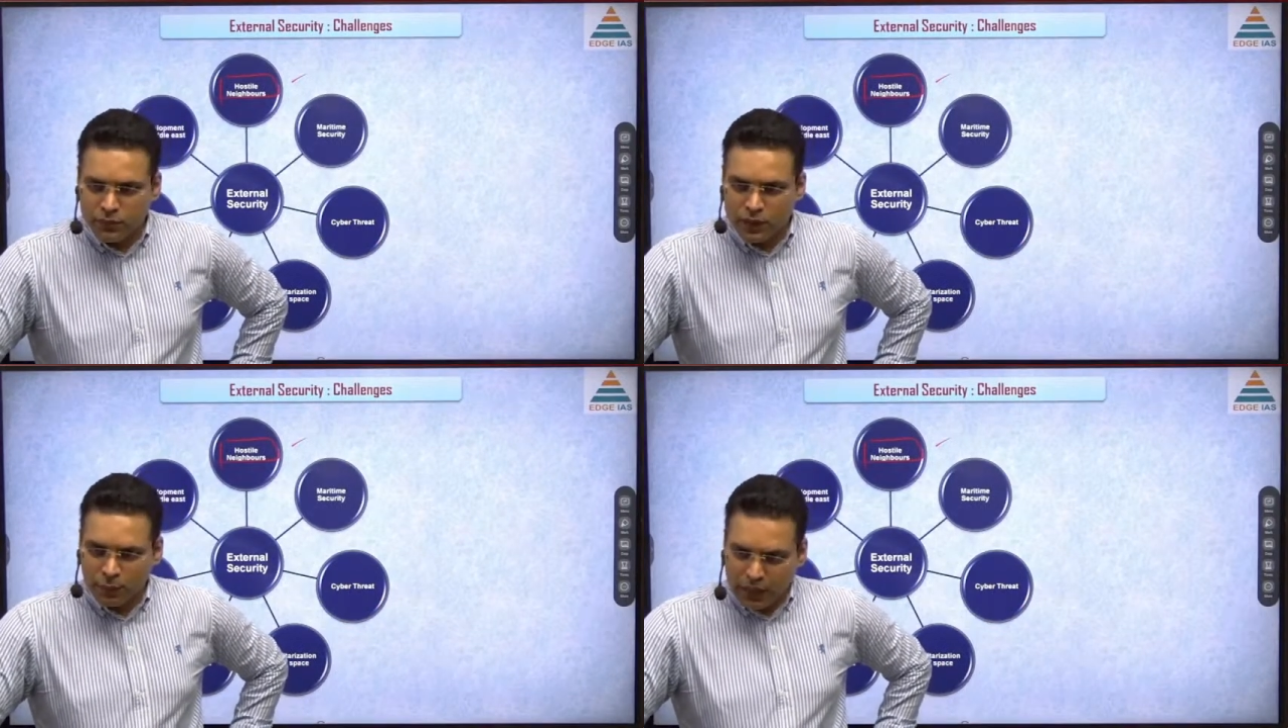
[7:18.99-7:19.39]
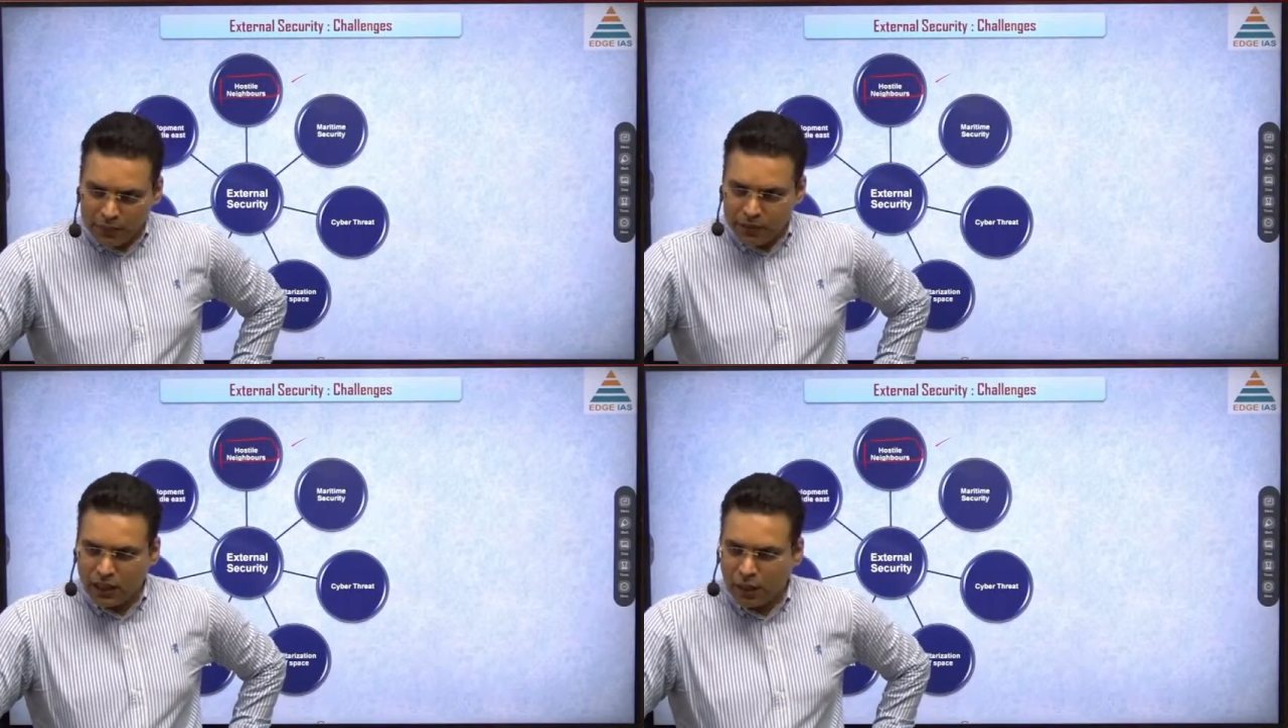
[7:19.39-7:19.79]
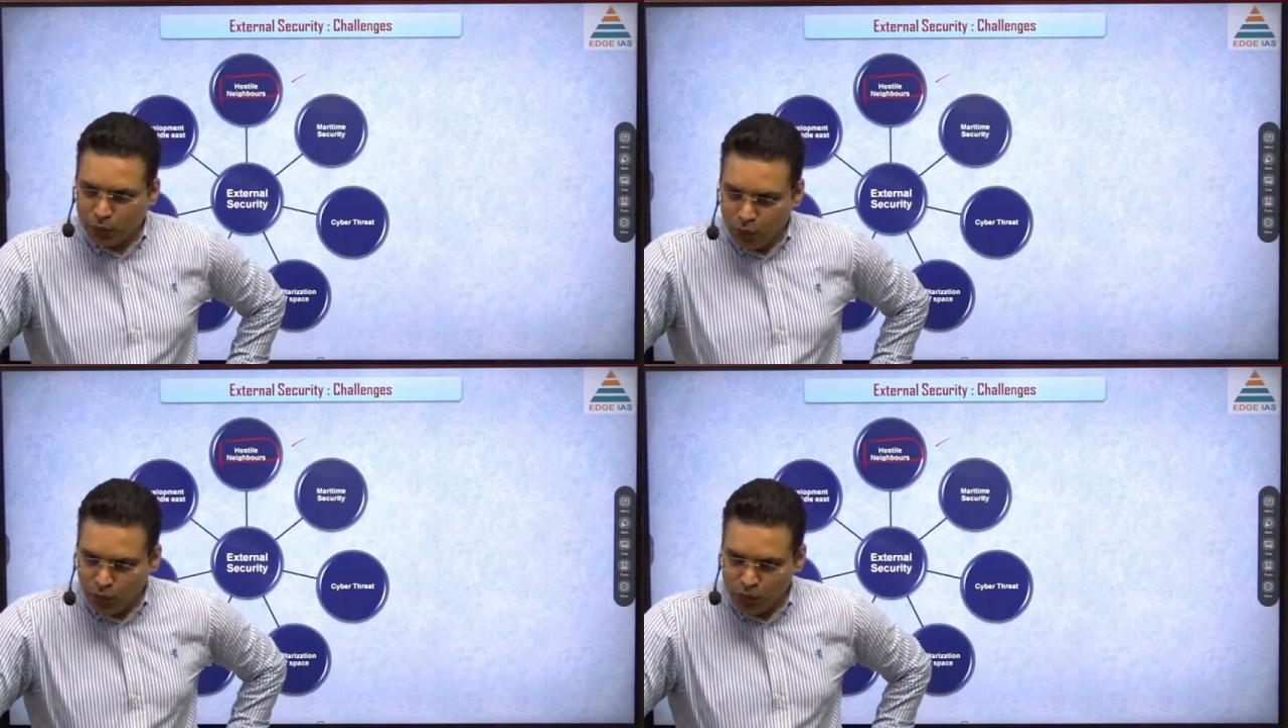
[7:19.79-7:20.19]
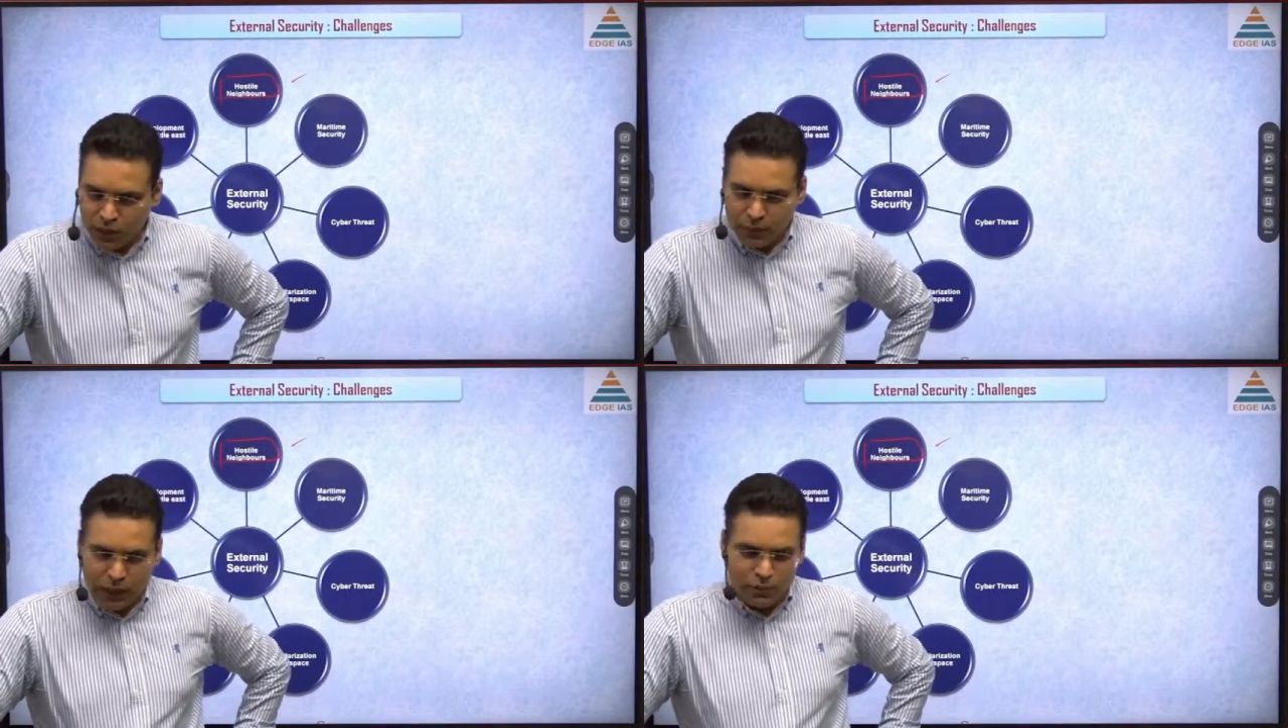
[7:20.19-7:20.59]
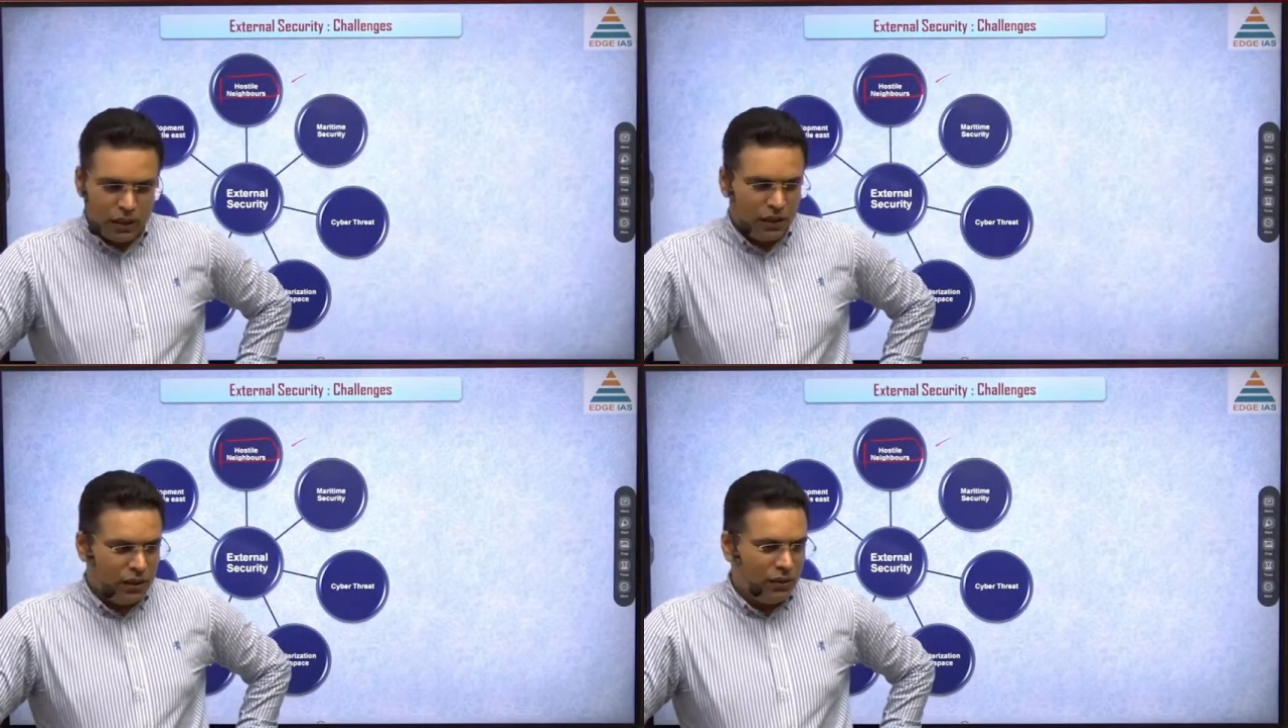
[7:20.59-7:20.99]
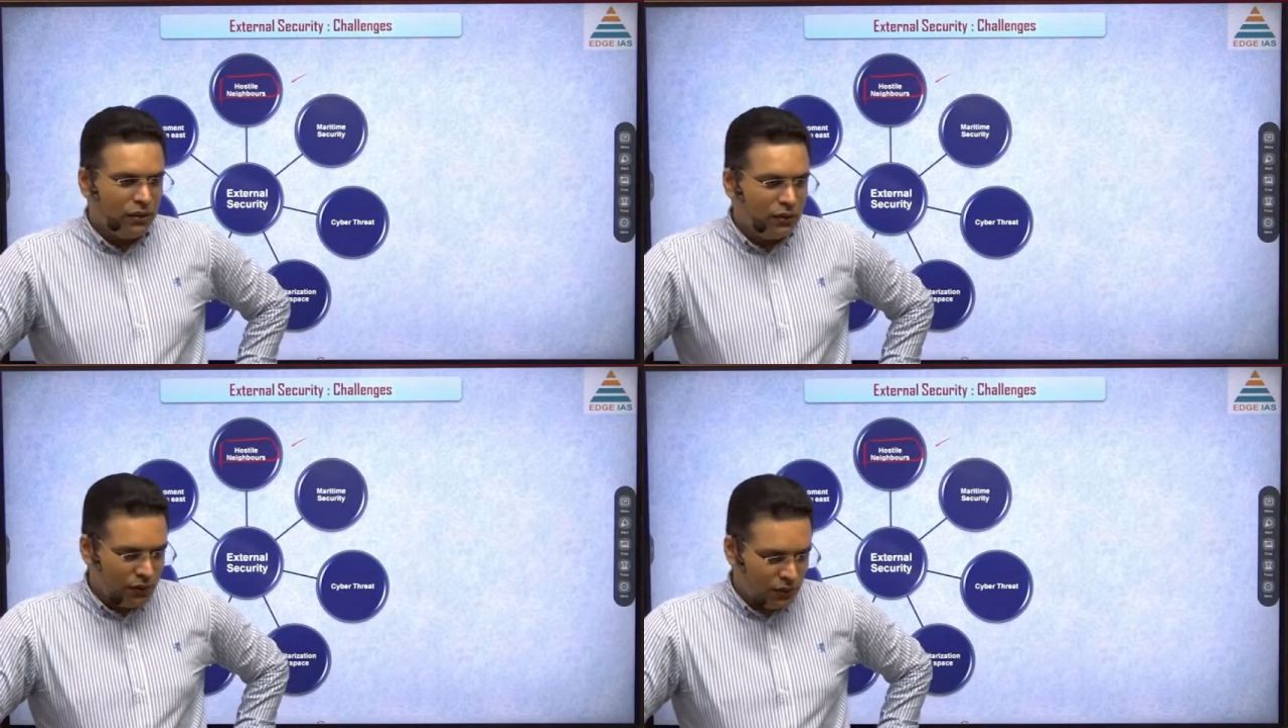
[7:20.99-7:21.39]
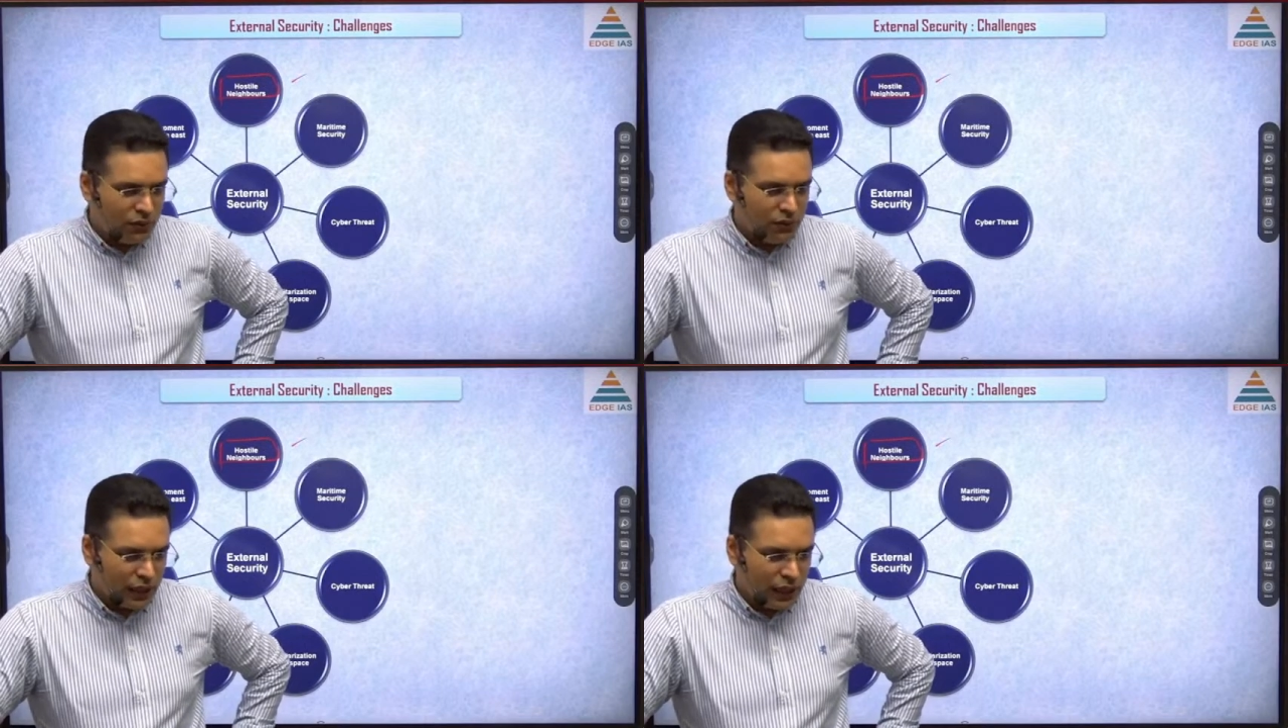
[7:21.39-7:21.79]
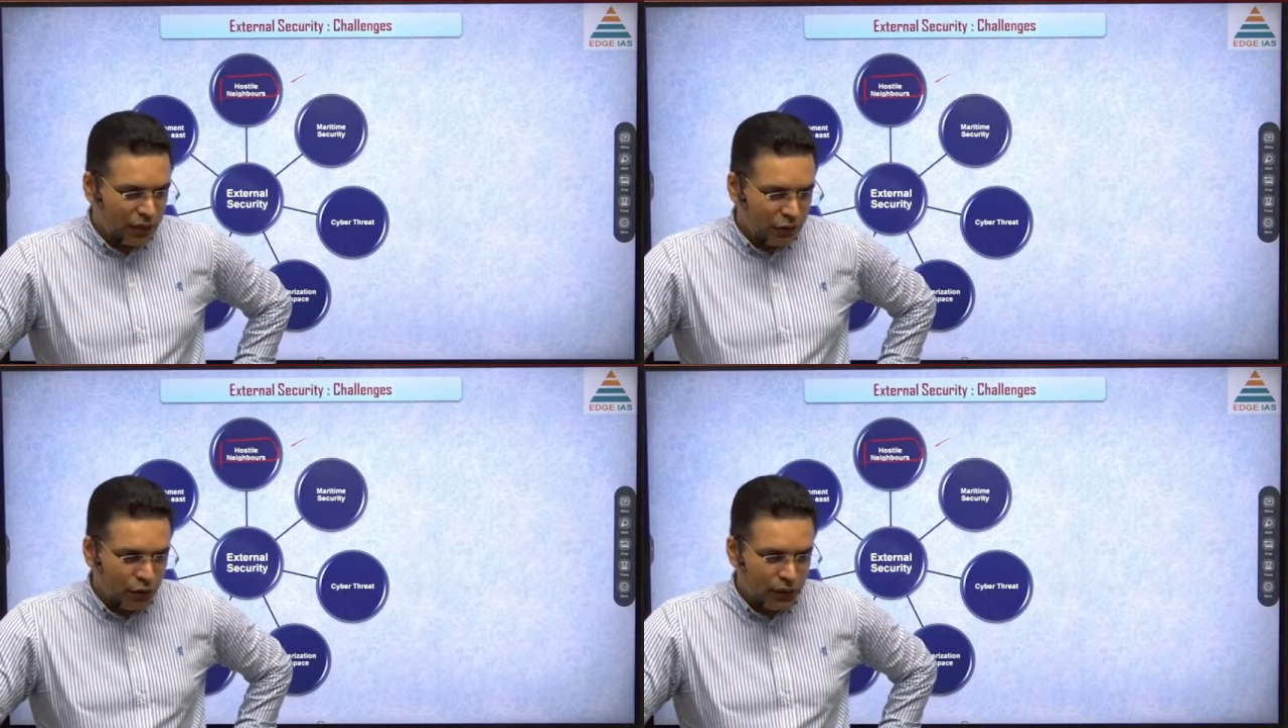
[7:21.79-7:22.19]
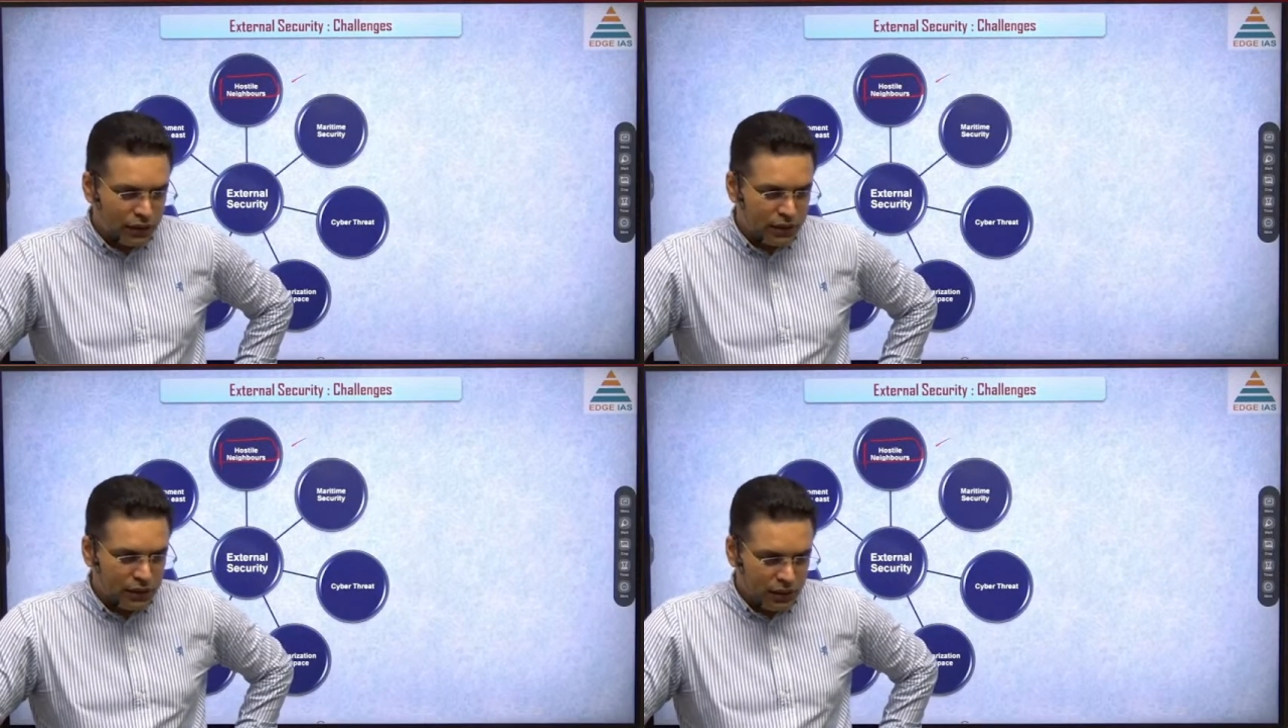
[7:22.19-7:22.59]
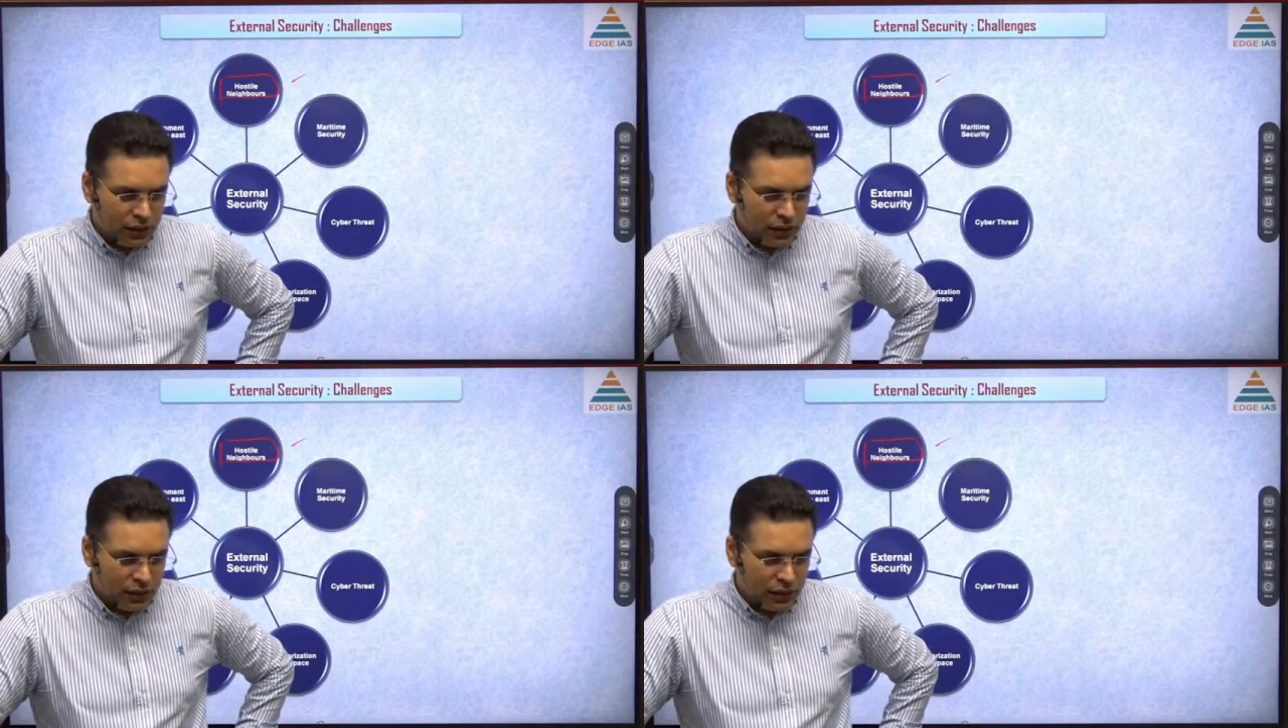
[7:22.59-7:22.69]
Sometimes they'll come close, sometimes they get influence.